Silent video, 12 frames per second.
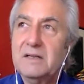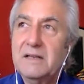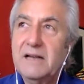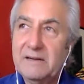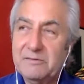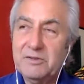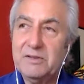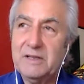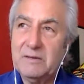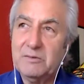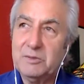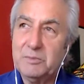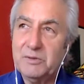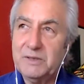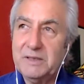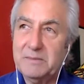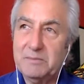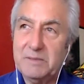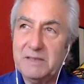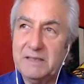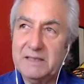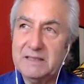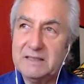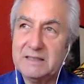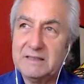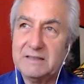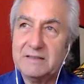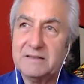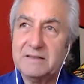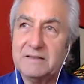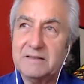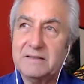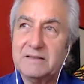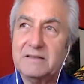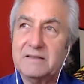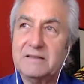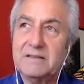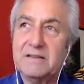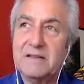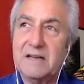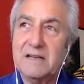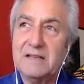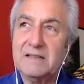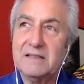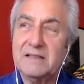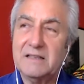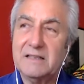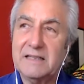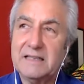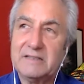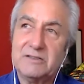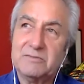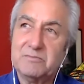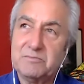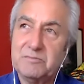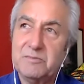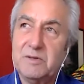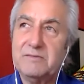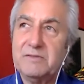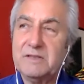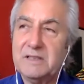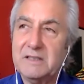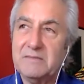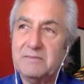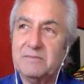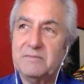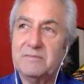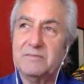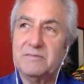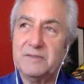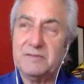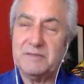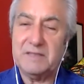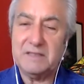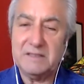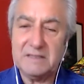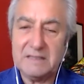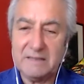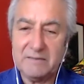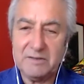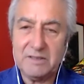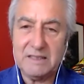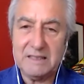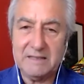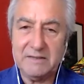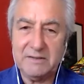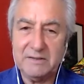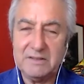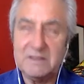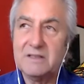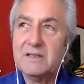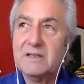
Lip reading: After that was put in place, that in the next roughly 15 to 17 years,